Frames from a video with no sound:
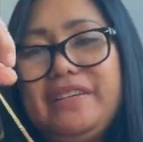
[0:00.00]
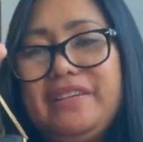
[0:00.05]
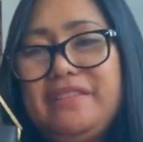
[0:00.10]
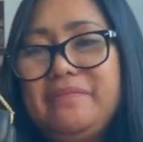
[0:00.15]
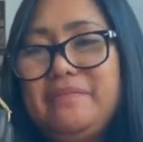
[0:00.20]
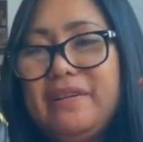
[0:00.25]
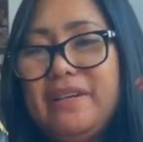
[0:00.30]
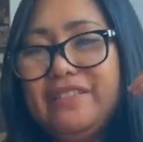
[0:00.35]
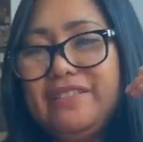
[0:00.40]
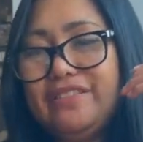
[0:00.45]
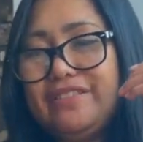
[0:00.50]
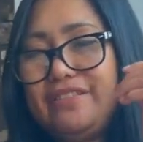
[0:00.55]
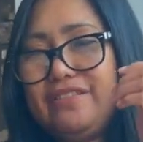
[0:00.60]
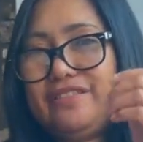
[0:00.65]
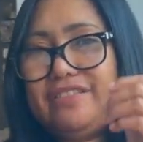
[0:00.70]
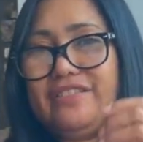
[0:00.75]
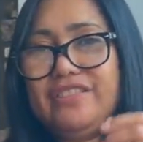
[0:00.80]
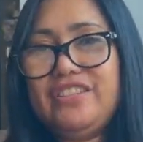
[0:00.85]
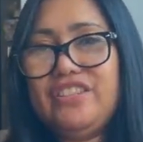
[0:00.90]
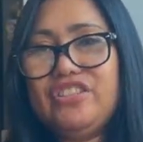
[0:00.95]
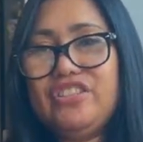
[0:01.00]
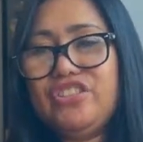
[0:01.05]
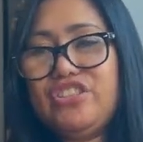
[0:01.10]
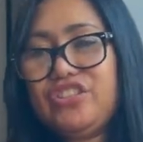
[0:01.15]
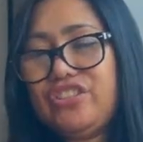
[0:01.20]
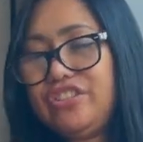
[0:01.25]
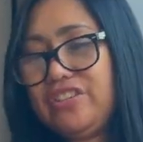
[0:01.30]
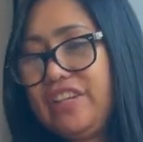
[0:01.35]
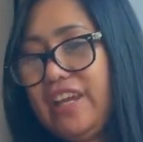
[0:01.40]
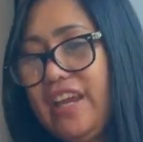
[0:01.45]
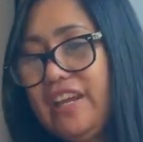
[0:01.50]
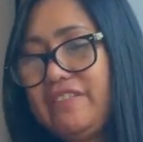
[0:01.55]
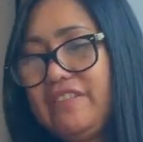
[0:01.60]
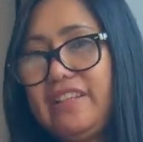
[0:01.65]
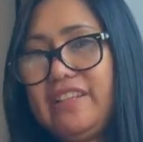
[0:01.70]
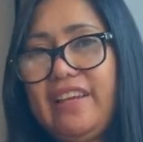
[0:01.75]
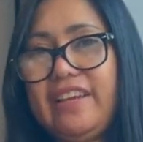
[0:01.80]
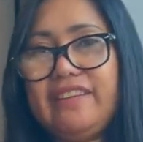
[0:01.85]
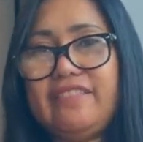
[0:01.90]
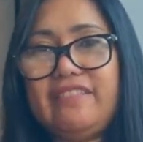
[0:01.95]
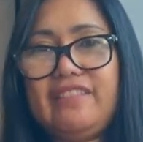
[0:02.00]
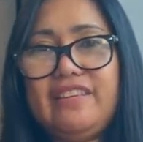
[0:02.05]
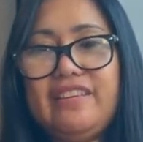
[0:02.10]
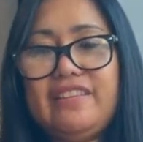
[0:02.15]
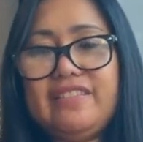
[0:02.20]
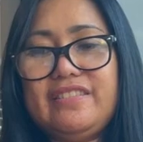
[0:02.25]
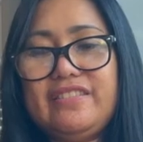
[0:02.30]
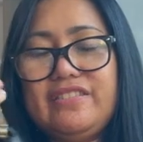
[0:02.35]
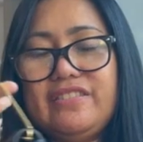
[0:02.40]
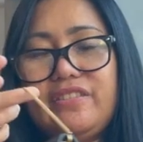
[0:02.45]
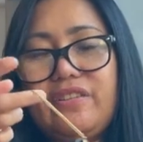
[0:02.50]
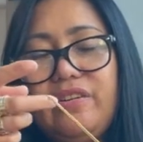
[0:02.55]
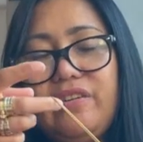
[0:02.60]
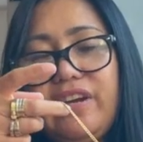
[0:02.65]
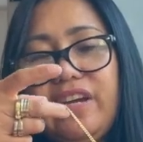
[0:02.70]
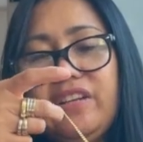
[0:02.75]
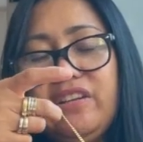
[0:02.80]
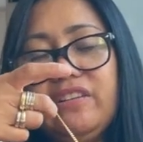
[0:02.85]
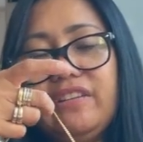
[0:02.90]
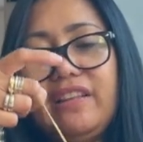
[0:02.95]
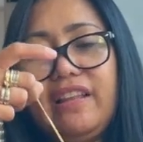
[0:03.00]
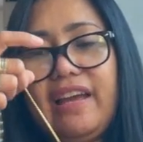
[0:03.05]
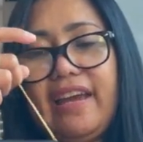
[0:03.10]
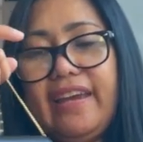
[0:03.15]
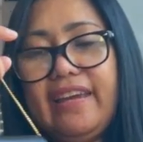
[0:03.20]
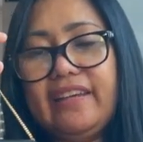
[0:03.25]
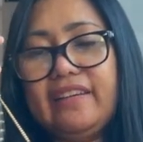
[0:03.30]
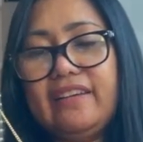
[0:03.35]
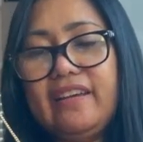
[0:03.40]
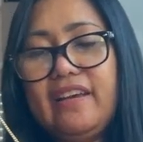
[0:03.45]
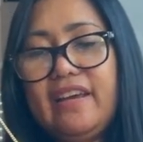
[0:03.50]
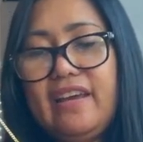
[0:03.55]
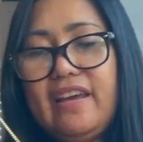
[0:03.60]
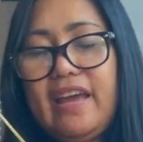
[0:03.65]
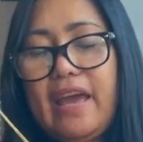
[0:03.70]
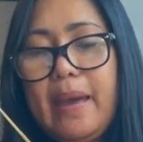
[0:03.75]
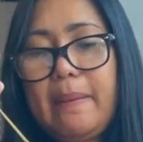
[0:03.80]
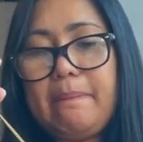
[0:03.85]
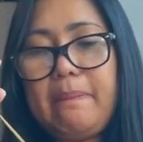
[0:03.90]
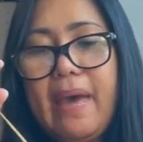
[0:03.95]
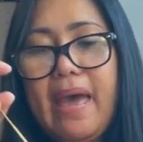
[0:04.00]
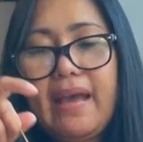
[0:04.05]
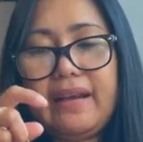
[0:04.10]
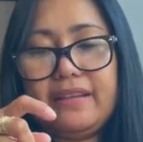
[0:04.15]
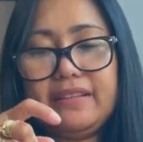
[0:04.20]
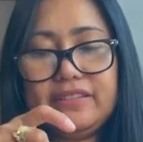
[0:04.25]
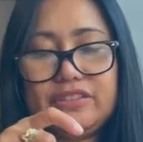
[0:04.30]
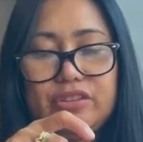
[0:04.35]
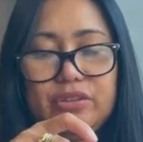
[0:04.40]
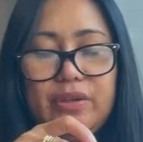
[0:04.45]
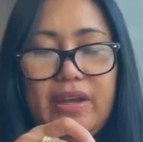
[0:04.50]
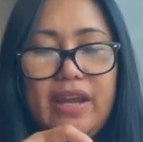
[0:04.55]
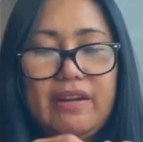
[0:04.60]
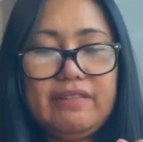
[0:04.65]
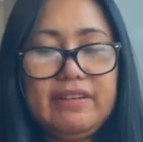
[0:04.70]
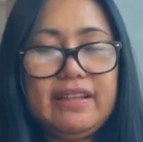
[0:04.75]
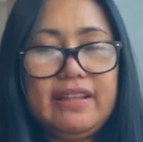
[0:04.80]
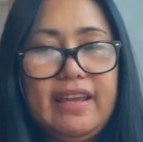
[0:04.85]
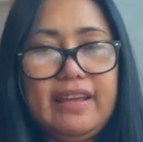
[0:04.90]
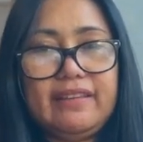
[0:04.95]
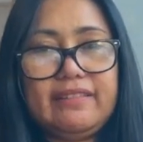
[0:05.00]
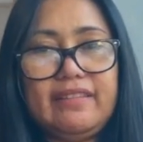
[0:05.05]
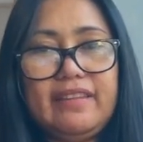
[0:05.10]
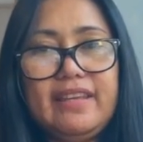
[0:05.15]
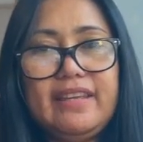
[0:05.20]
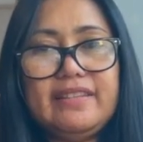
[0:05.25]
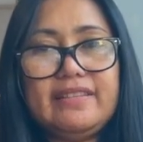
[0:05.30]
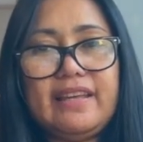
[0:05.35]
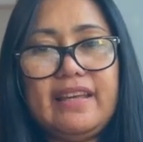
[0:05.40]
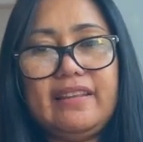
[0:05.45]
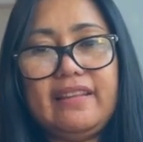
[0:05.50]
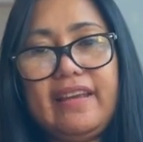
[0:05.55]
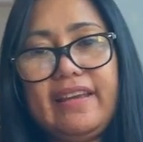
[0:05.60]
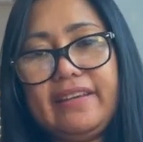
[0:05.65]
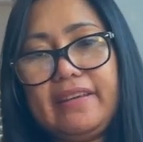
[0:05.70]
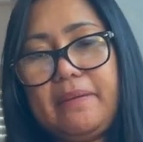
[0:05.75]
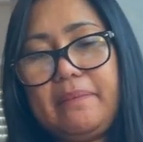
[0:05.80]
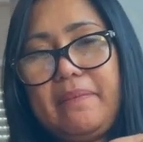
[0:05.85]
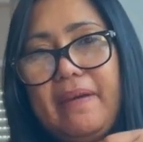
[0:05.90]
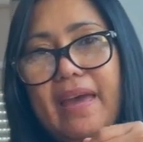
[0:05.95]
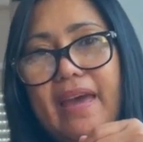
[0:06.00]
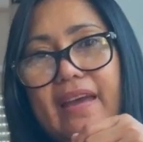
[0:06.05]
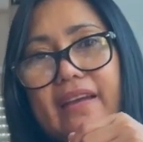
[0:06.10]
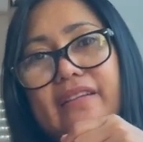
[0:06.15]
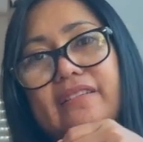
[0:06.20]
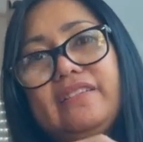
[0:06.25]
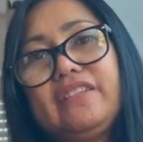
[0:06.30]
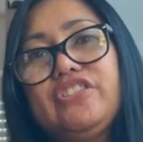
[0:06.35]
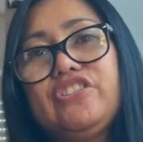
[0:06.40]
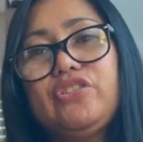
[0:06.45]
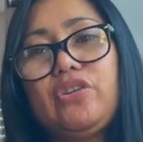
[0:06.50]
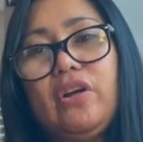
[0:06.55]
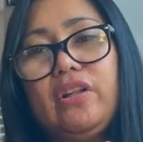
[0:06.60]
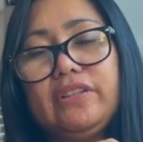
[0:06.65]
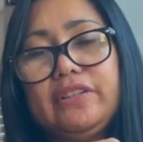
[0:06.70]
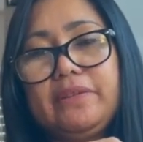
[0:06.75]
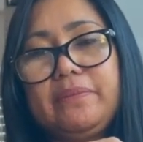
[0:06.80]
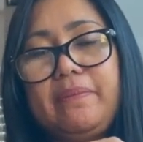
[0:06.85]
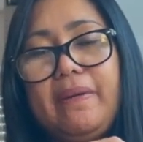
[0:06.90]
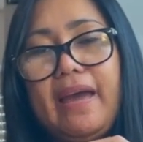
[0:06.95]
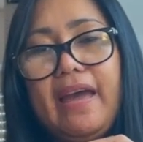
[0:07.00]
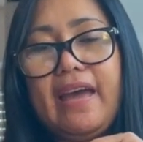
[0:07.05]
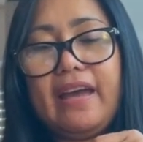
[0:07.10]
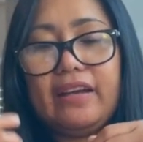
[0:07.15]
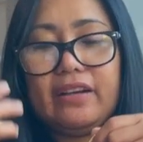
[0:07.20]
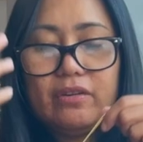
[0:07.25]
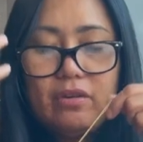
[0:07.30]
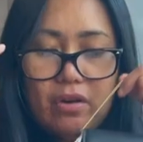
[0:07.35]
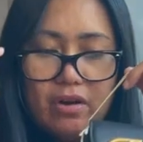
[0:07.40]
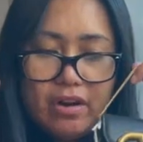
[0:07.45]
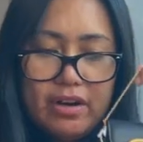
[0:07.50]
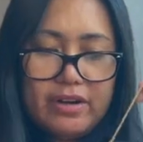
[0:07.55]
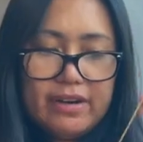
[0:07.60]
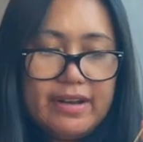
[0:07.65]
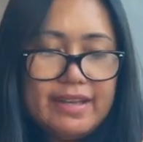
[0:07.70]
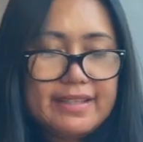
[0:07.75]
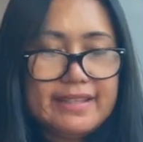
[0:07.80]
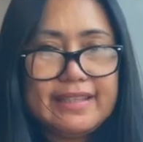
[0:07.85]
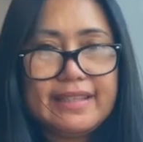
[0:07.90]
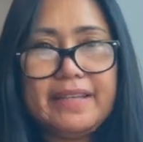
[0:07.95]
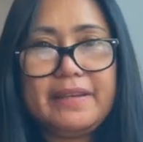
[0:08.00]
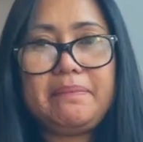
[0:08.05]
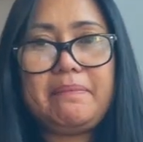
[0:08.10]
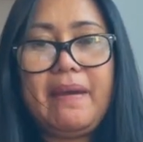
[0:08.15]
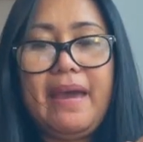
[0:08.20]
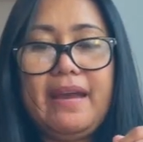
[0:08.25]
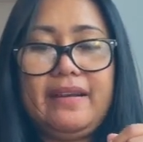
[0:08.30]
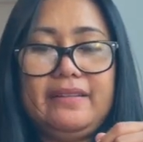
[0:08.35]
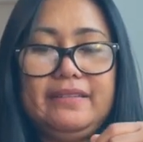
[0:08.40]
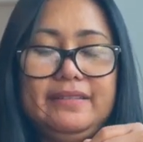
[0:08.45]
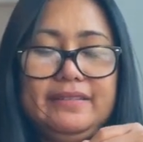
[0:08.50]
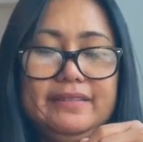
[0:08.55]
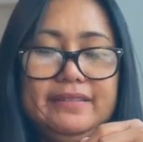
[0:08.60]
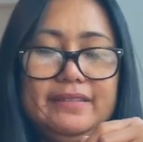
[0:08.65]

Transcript: But you should carry like this. So, I don't like a bag to carry like this. I like a bag, a shoulder bag or a sling bag.